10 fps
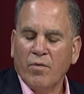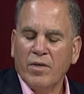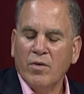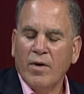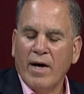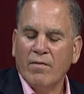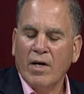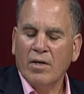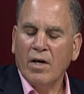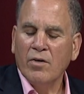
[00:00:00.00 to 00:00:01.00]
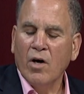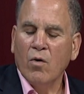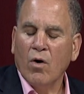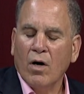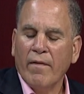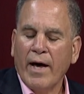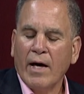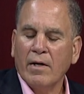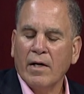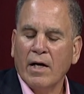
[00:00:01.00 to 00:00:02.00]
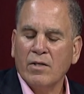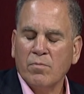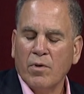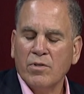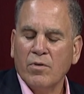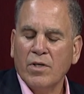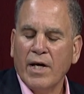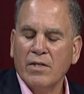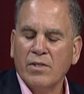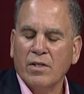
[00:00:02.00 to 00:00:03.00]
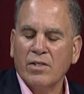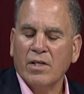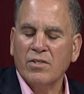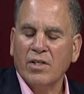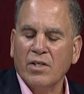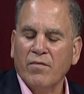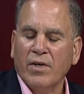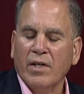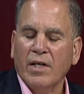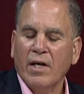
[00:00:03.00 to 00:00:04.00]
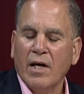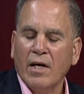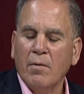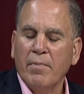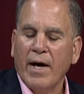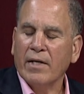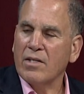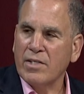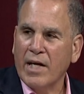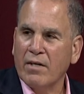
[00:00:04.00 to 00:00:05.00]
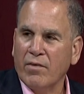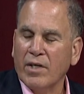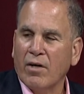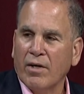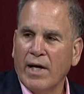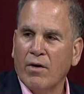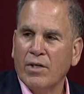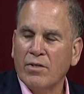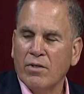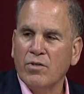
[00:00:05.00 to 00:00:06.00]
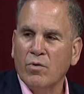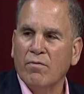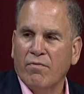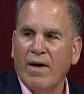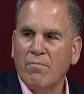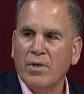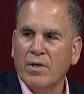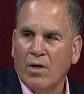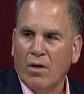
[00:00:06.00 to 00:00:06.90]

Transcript: we do have a no on that as opposed to a yes, and it's going to significantly impact us negatively in our county to the tune of $5 million.